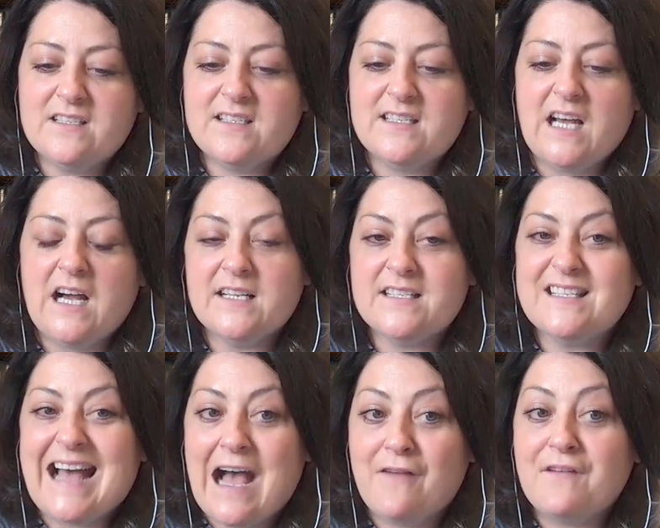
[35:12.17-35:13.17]
starts to
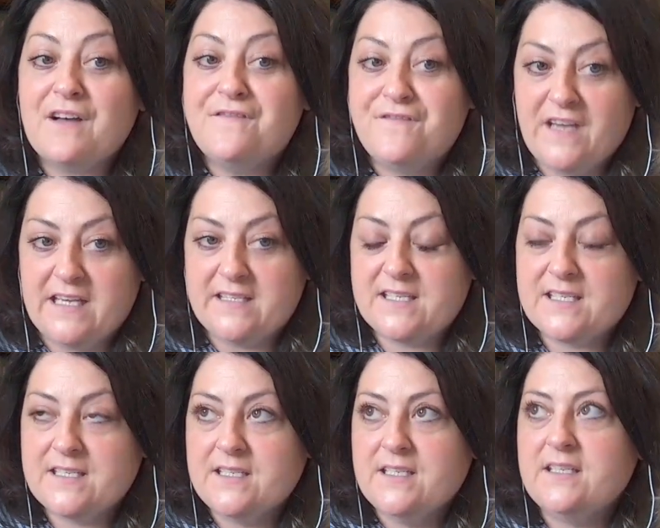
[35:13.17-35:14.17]
have a fit.
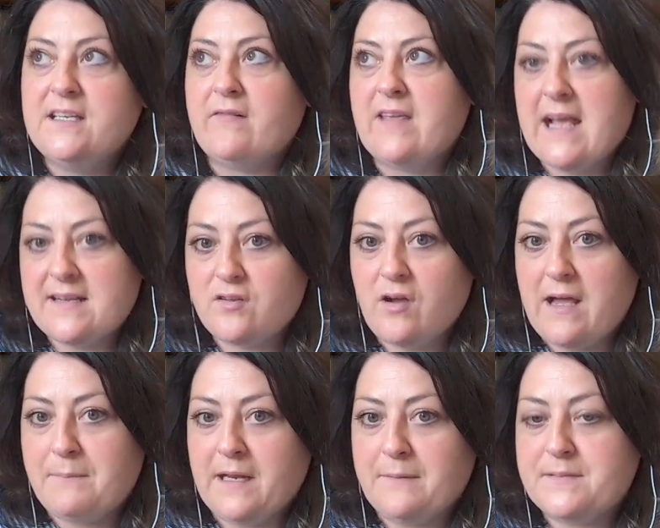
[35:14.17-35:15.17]
Now, he has got
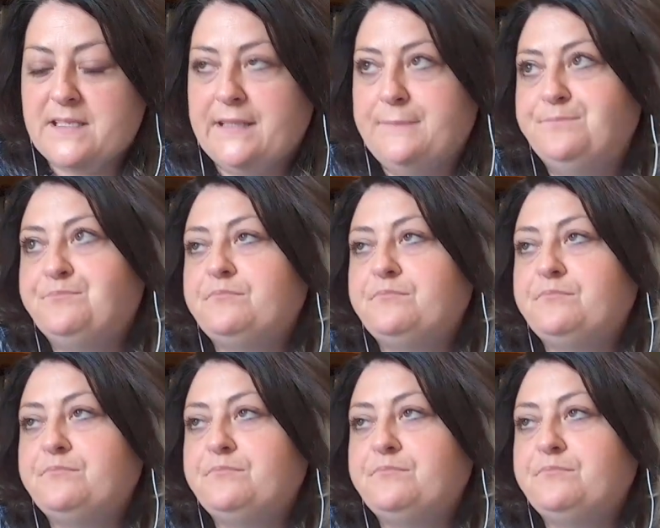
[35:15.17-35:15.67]
epilepsy.